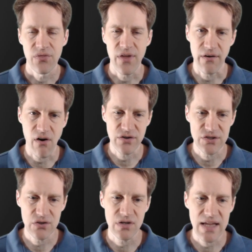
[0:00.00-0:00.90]
There are
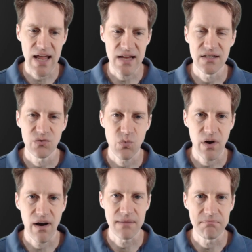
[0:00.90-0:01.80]
certain cases
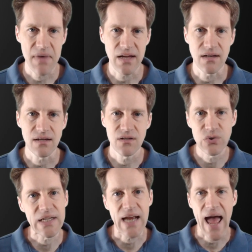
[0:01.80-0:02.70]
where I might
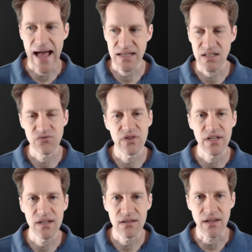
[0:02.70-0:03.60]
use it
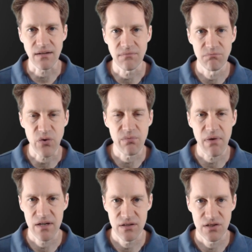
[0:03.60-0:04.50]
actively, like both
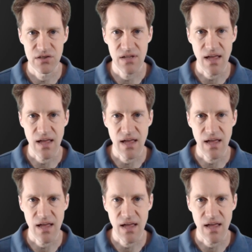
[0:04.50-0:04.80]
monitors